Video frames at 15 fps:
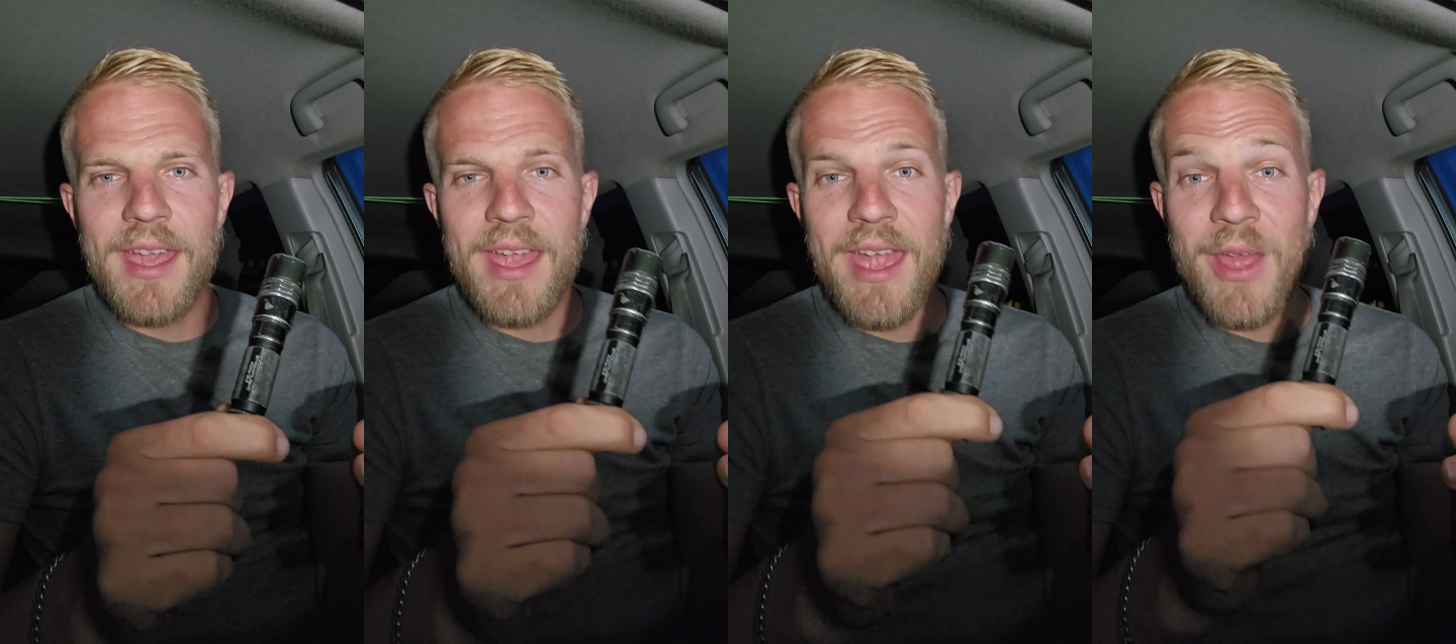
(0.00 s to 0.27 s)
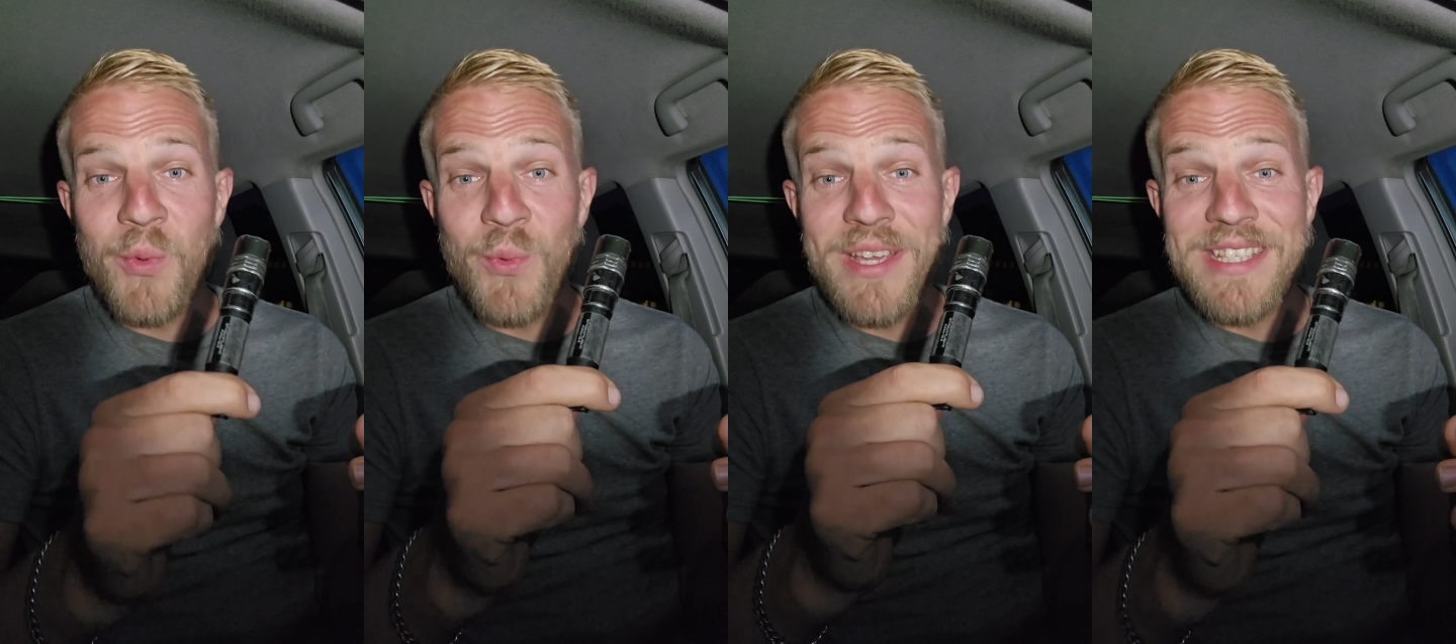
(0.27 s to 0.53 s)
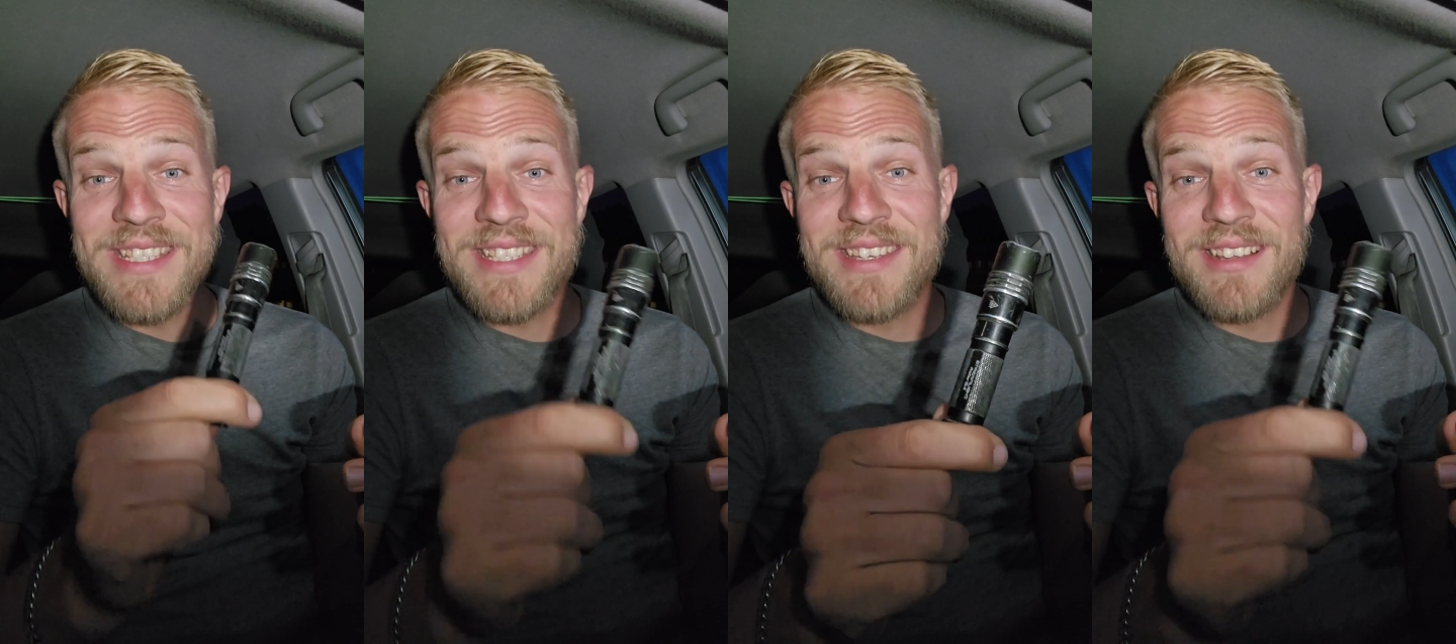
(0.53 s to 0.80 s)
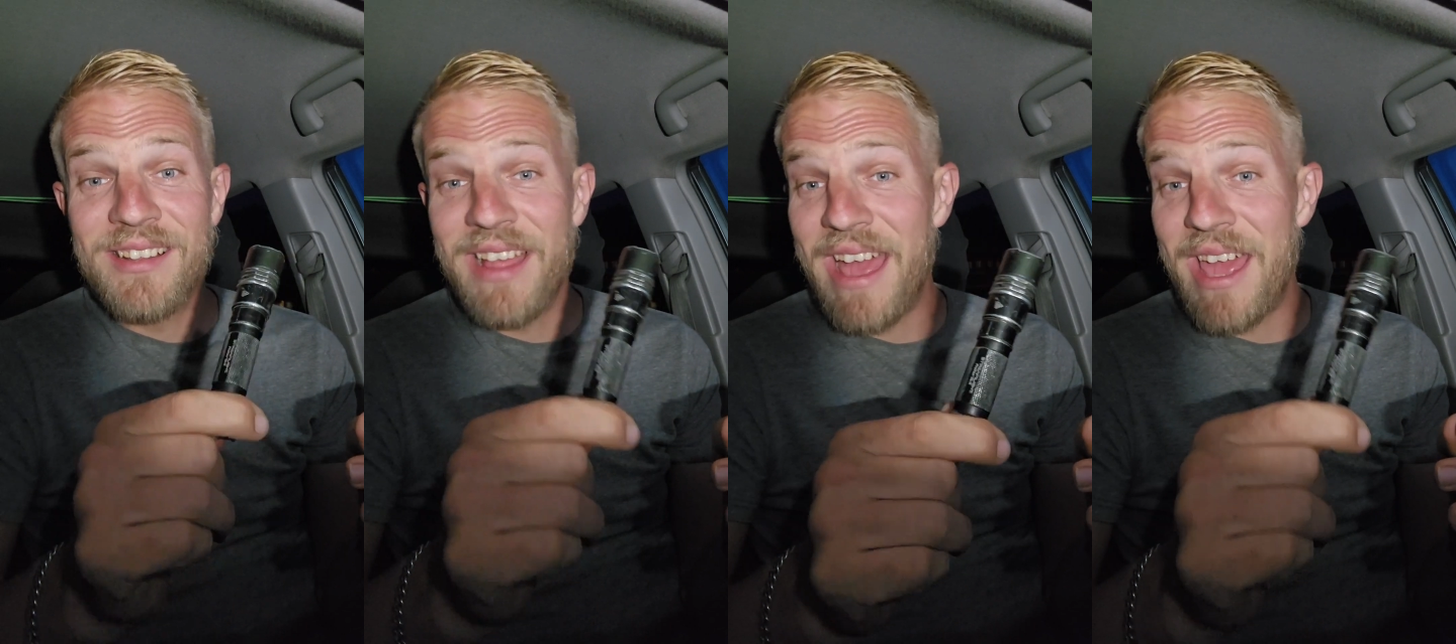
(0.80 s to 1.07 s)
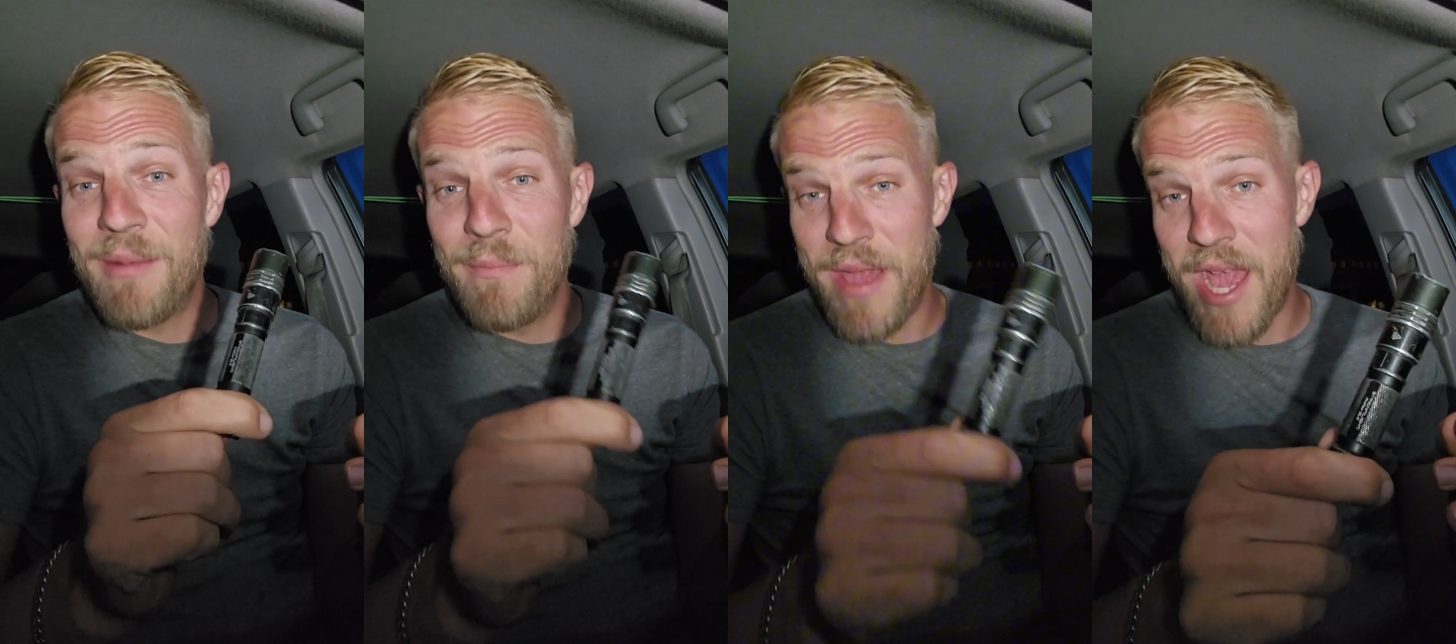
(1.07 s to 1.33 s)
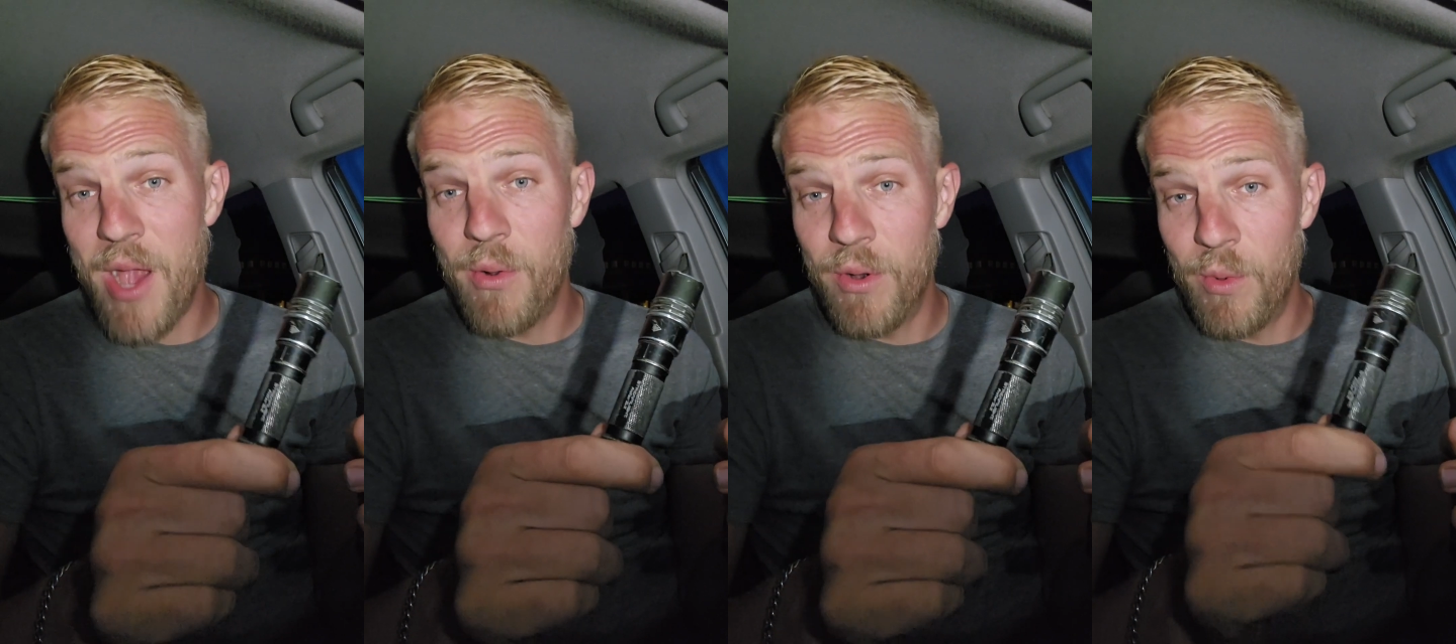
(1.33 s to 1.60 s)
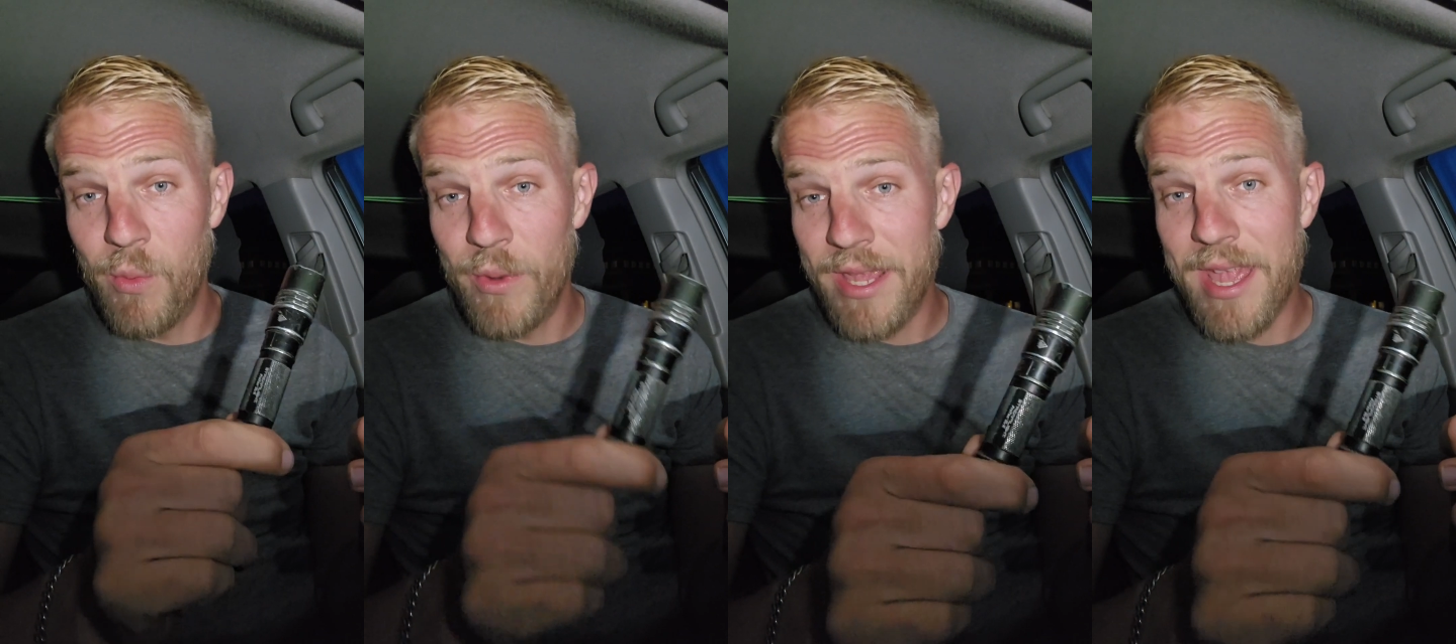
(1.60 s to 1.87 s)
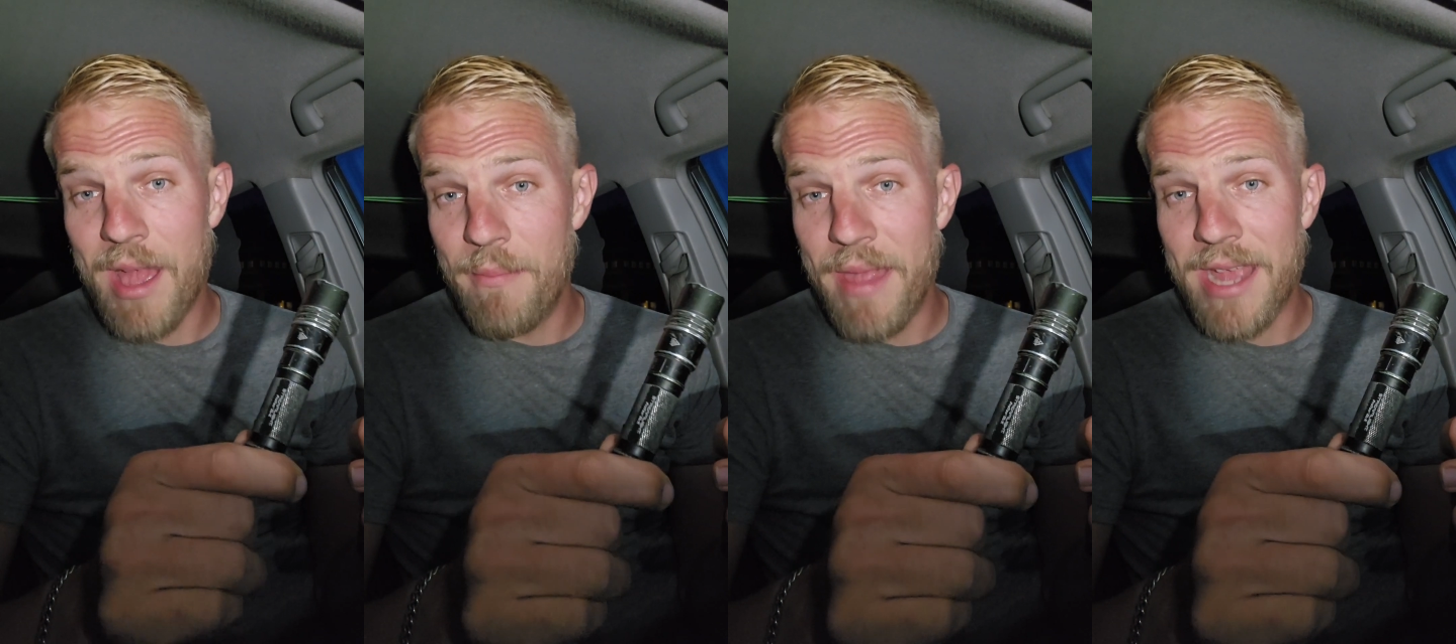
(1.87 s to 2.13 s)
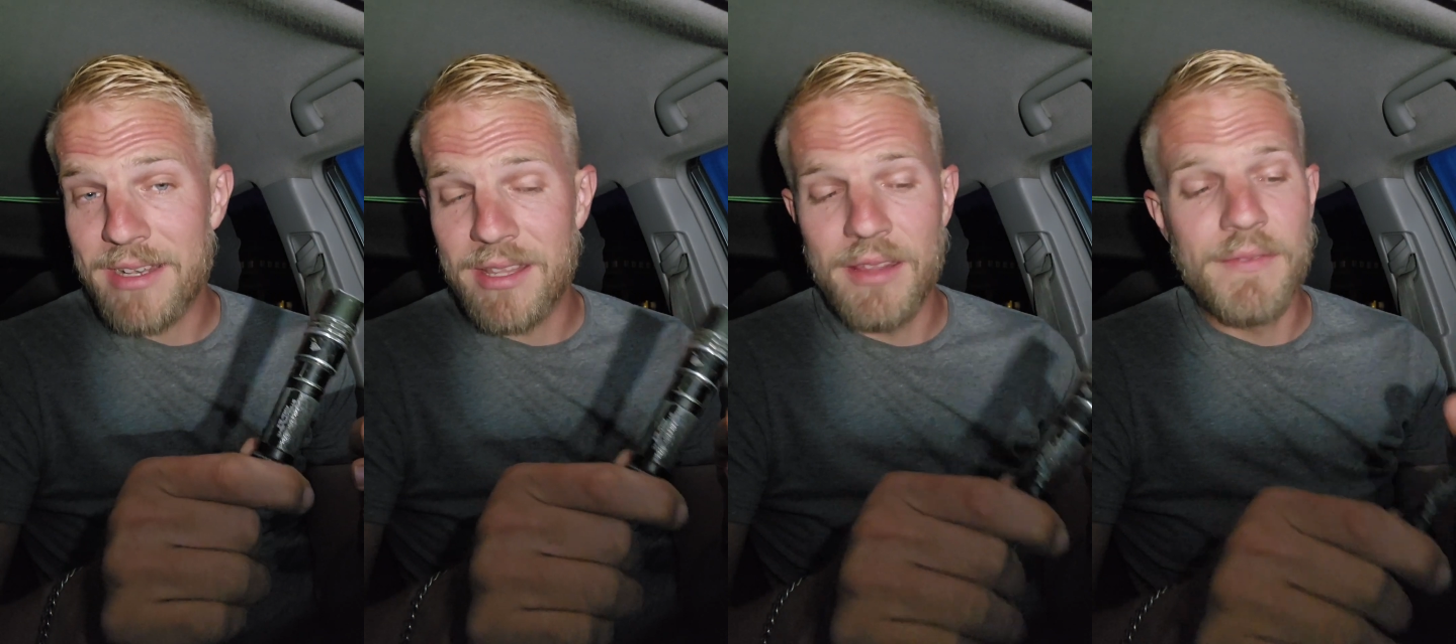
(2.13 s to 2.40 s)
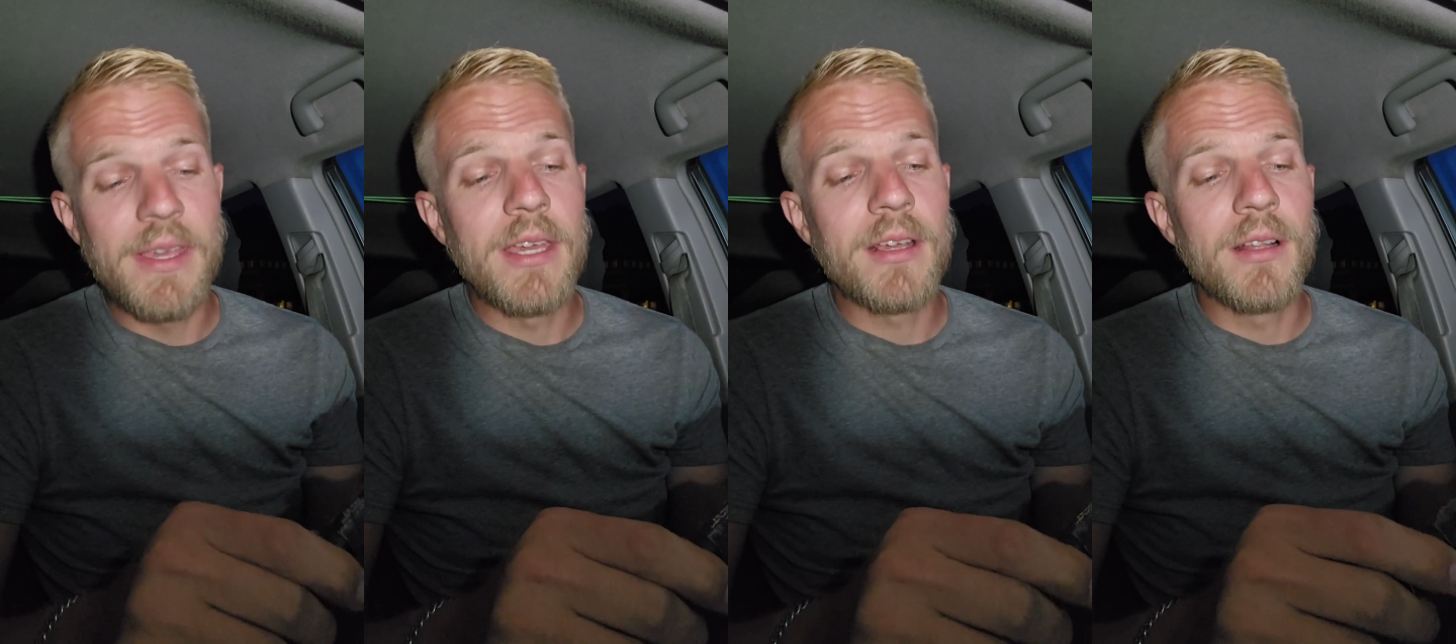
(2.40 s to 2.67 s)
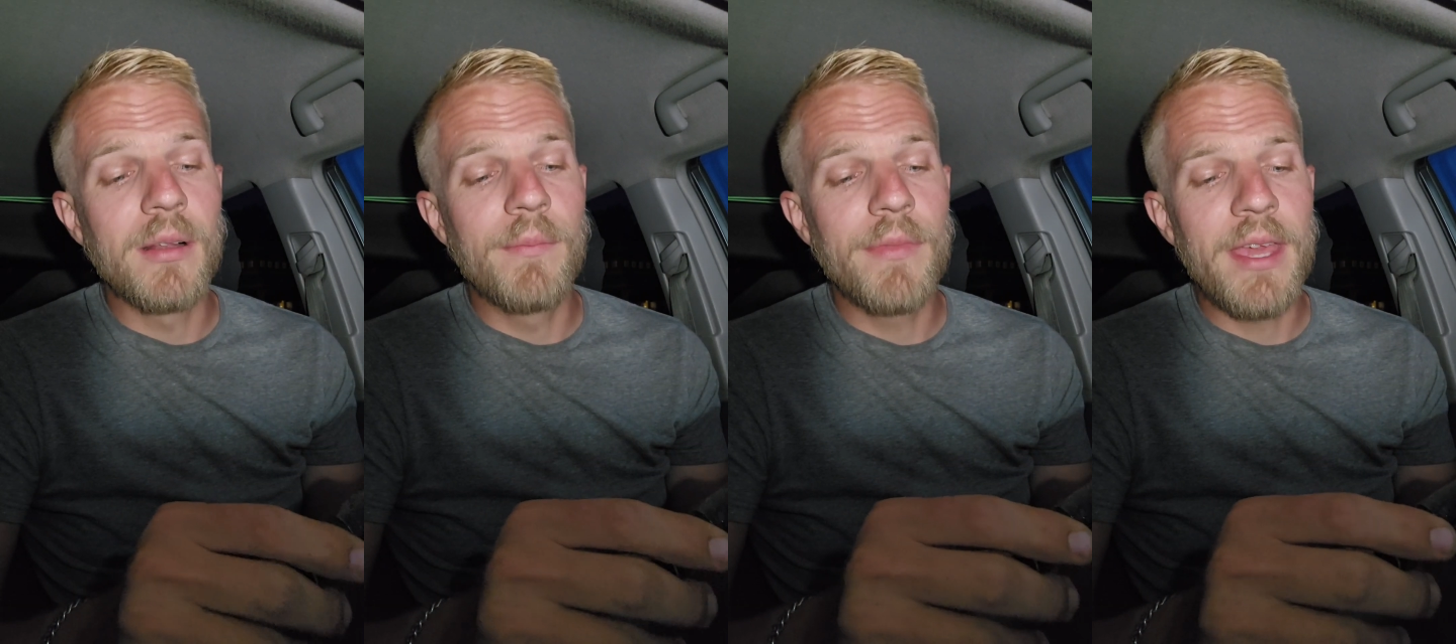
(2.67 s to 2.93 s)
And we still had power when we got back to the vehicle.